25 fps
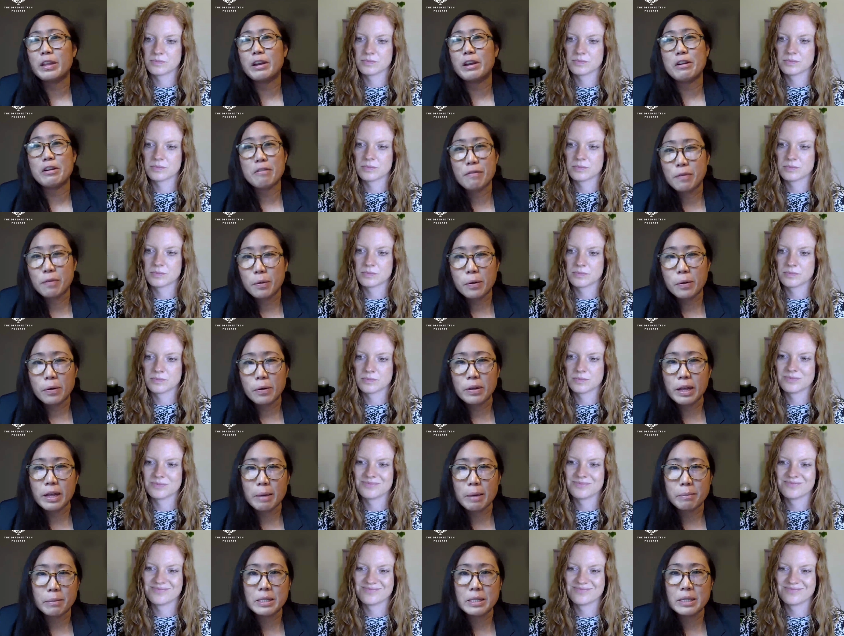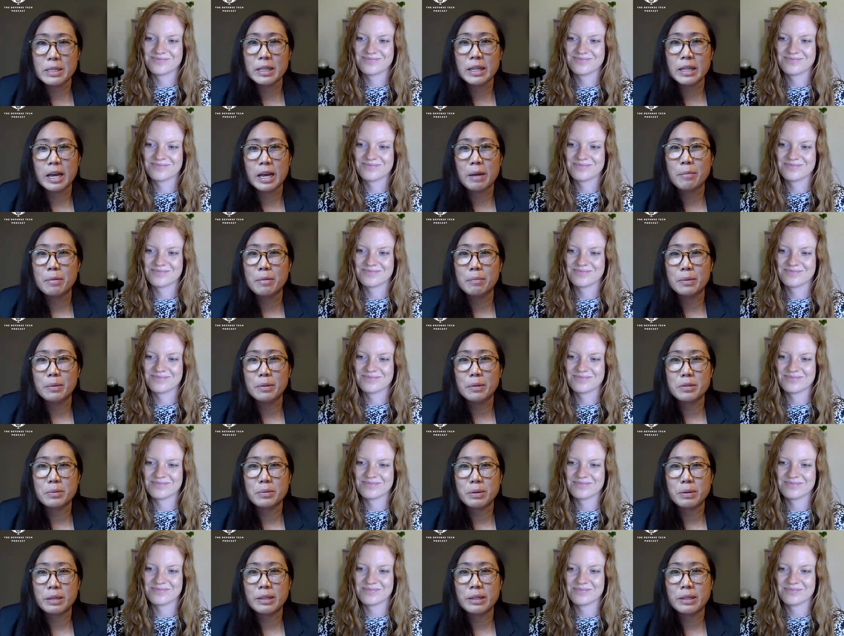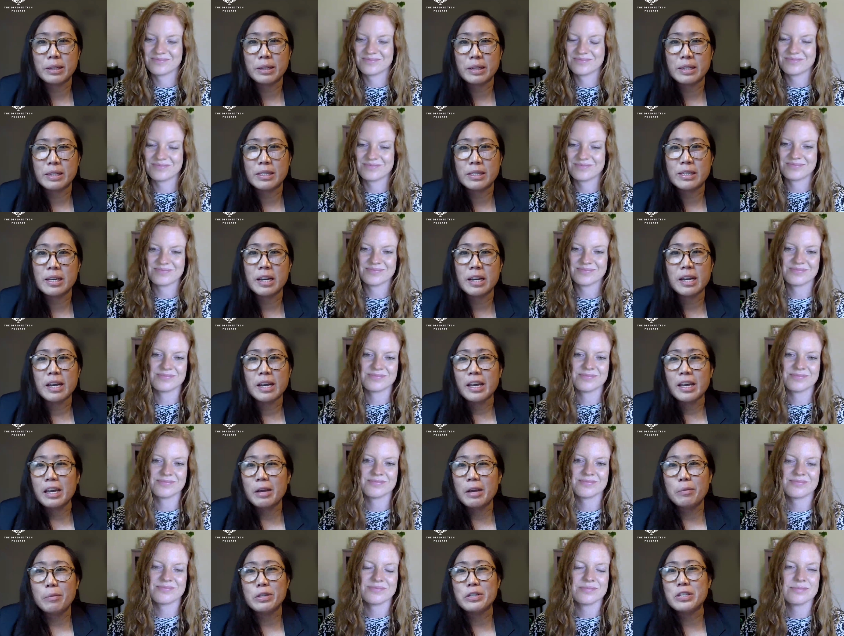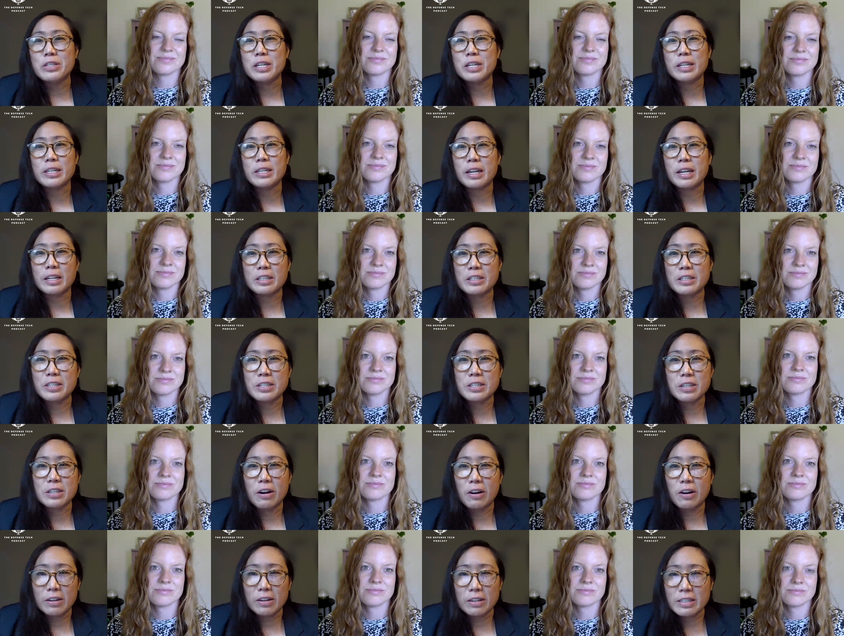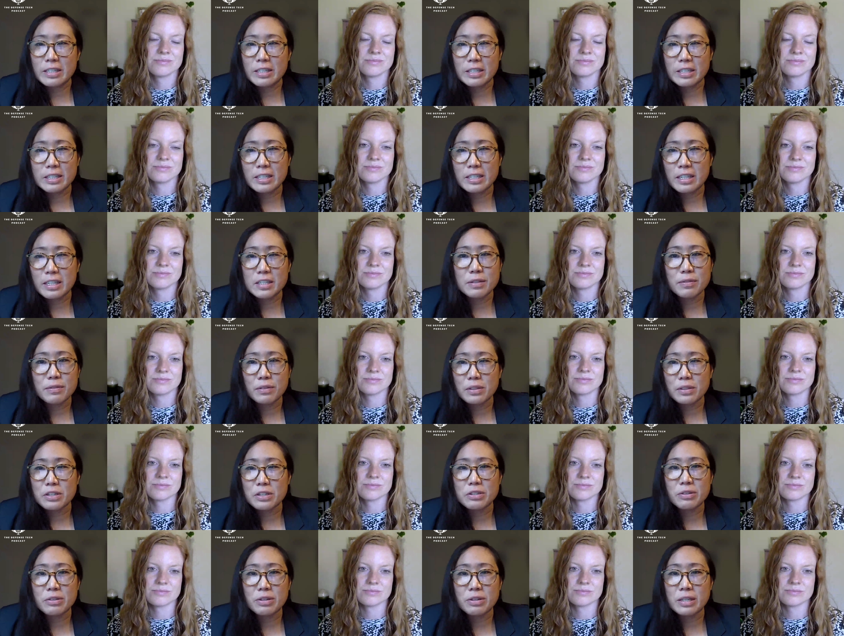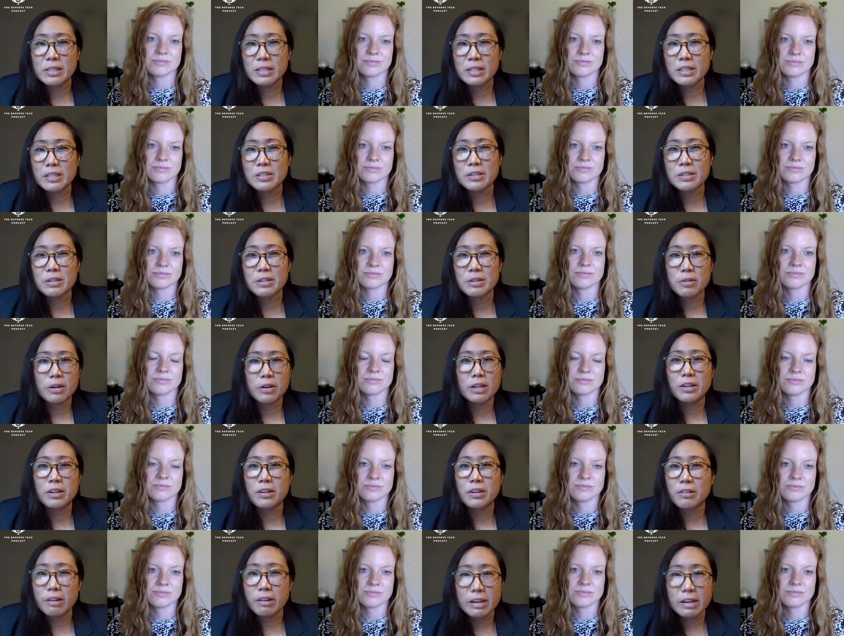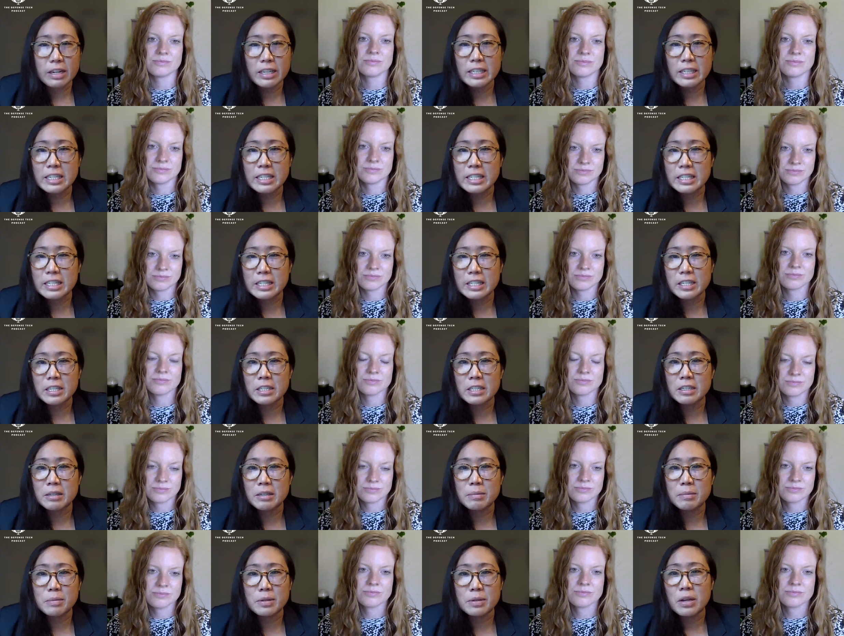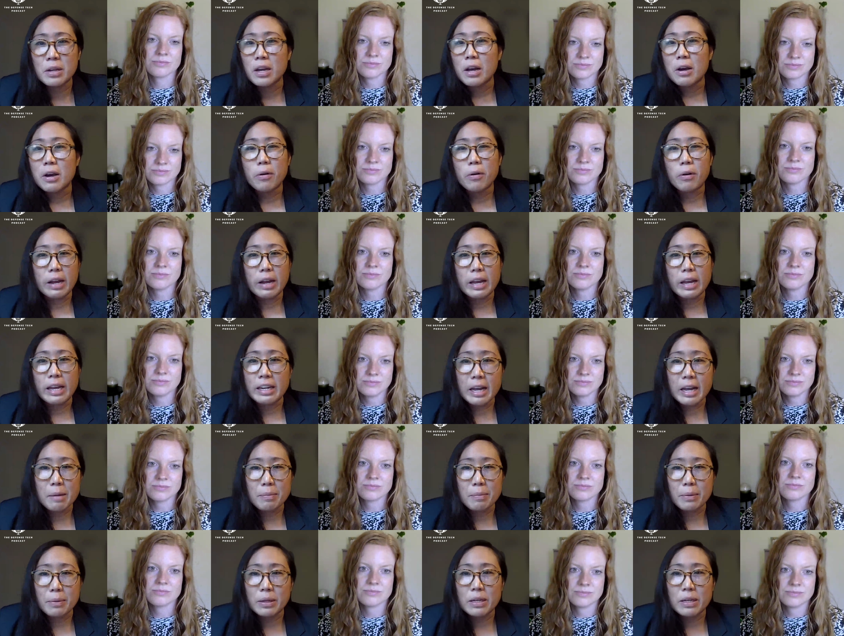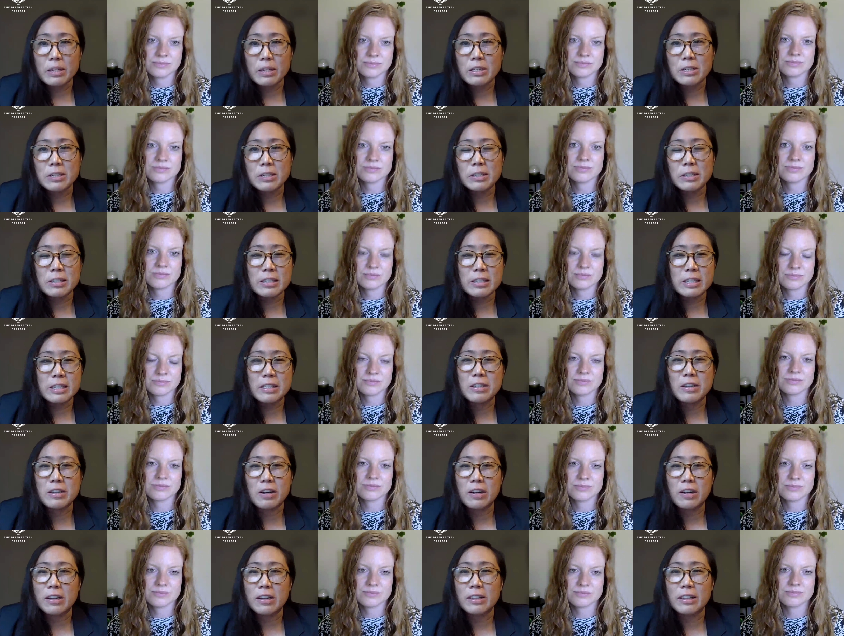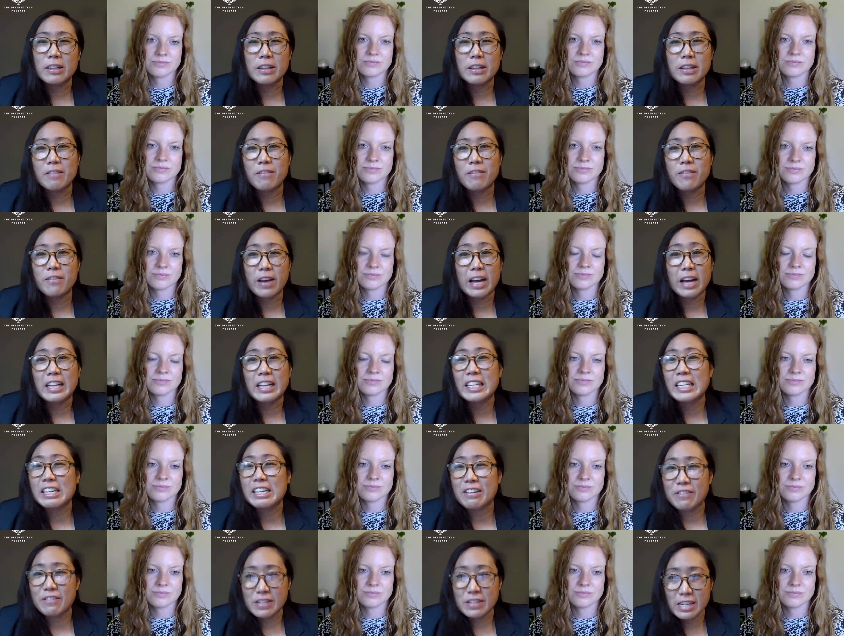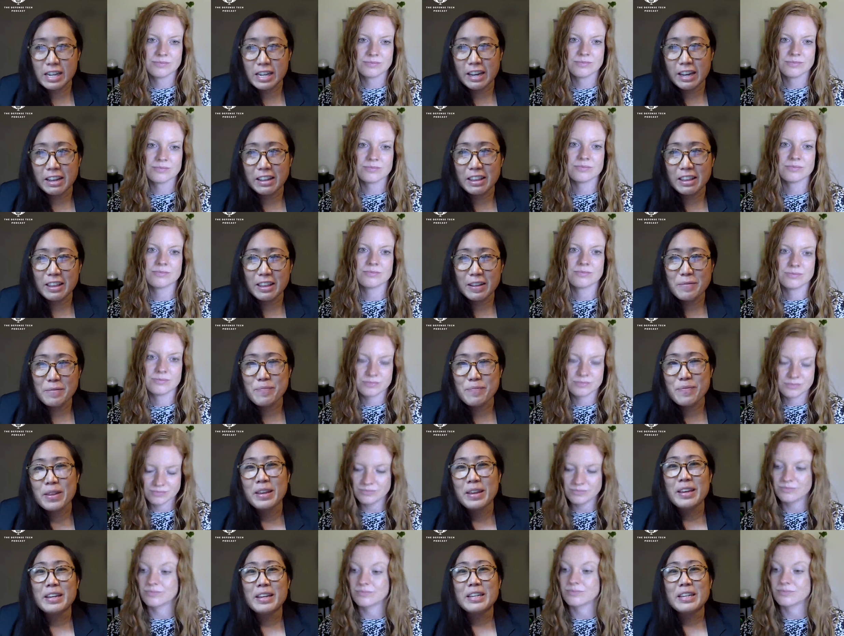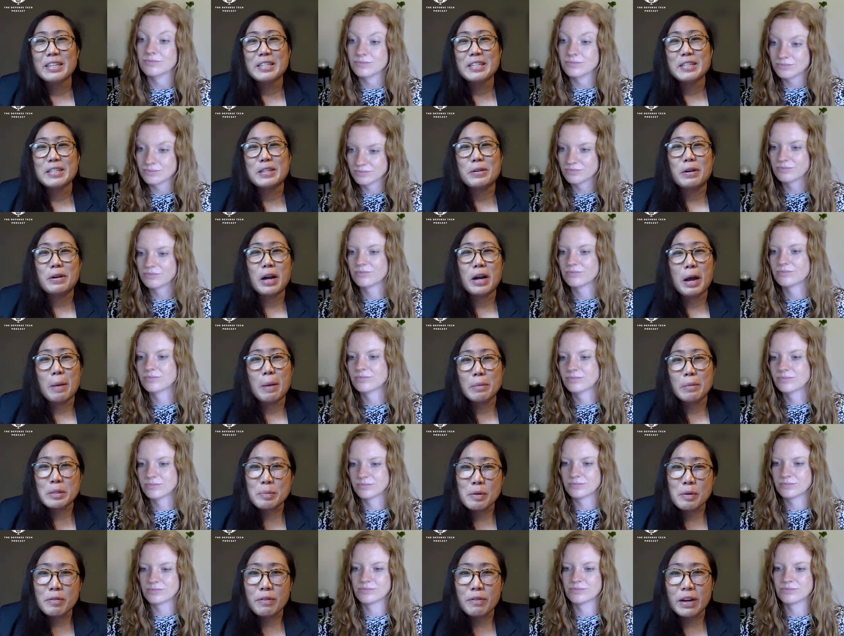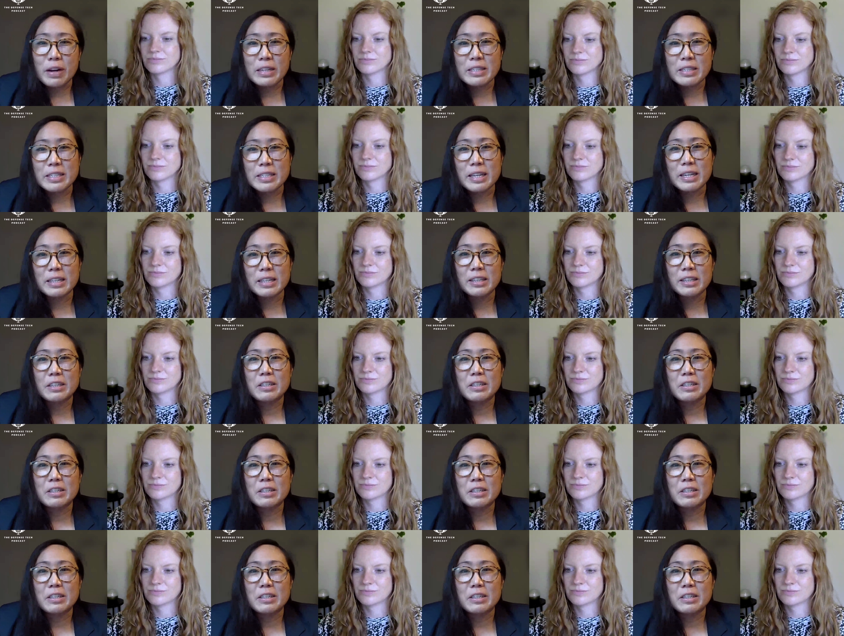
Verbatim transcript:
Speaker 1: Therefore, that misalignment between these, in which technologies aren't successfully transitioned or integrated into systems or end applications is called the Valley of Death. Mm-hmm. So Commons provides that